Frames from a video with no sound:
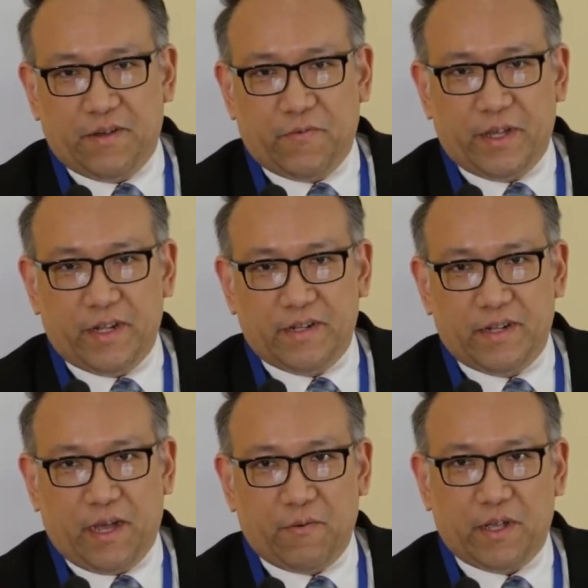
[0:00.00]

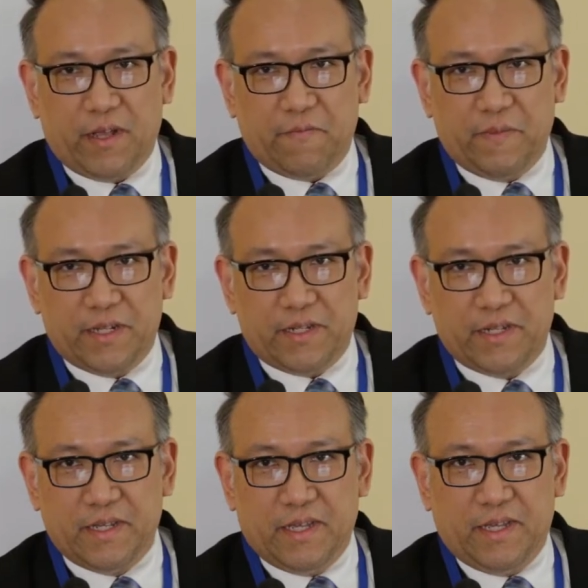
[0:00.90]
when our
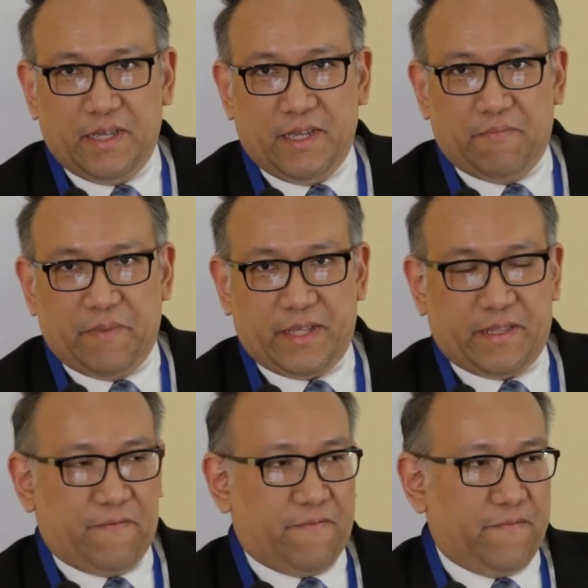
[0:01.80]
government made the